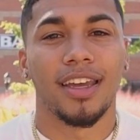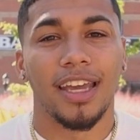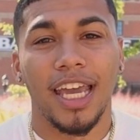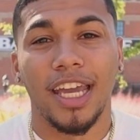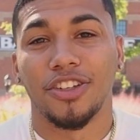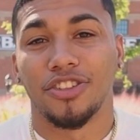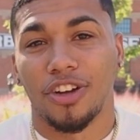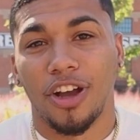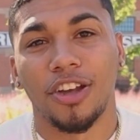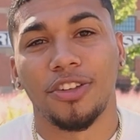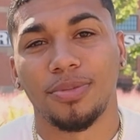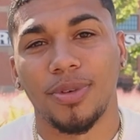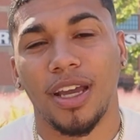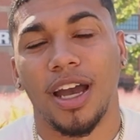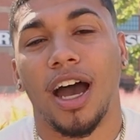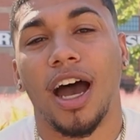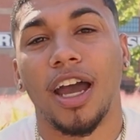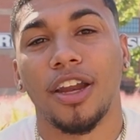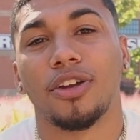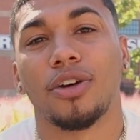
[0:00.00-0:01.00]
And trust me,
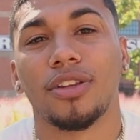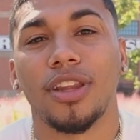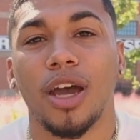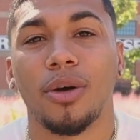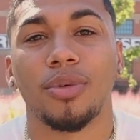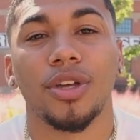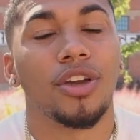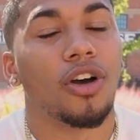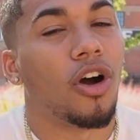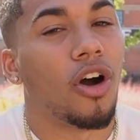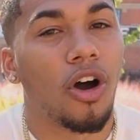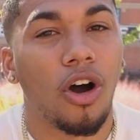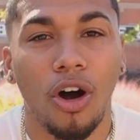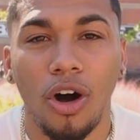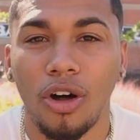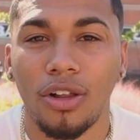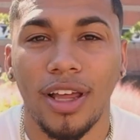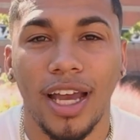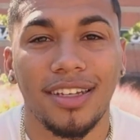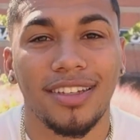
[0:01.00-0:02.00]
I know that we
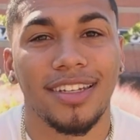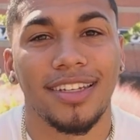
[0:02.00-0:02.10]
all like